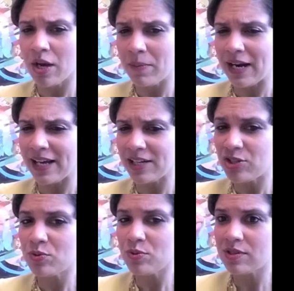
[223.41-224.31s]
but I
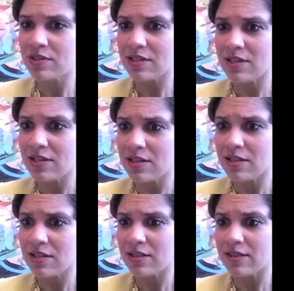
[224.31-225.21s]
do
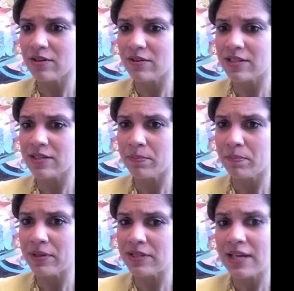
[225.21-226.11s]
see that there is a
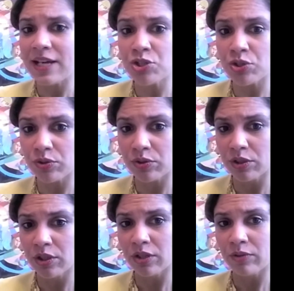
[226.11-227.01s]
potential,
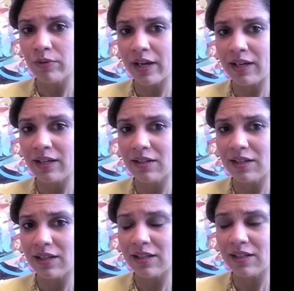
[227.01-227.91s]
right,
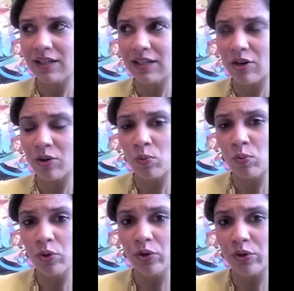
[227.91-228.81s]
in our
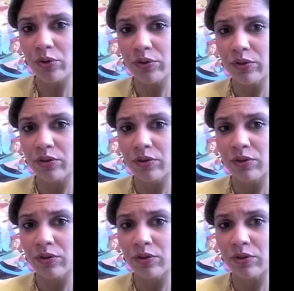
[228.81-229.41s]
world